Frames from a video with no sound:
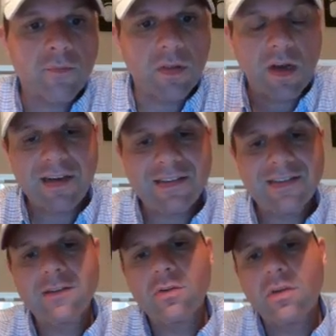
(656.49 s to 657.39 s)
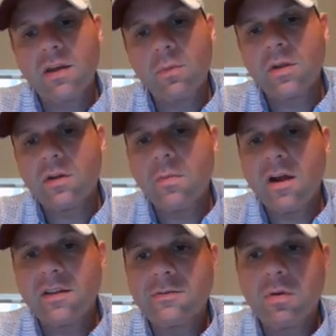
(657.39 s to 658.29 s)
And like I said, you can't really go
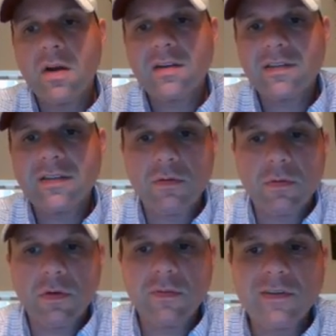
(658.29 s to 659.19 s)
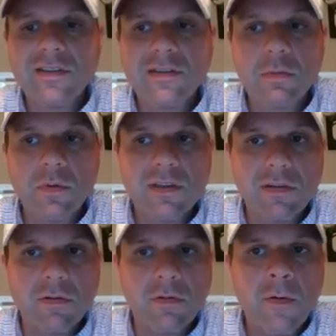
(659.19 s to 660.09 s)
by these prices that are on here. This is the
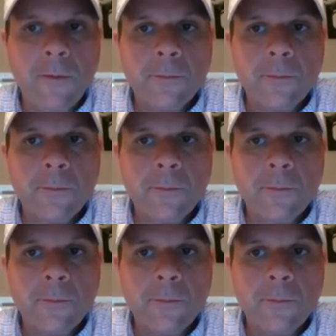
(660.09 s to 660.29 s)
retail.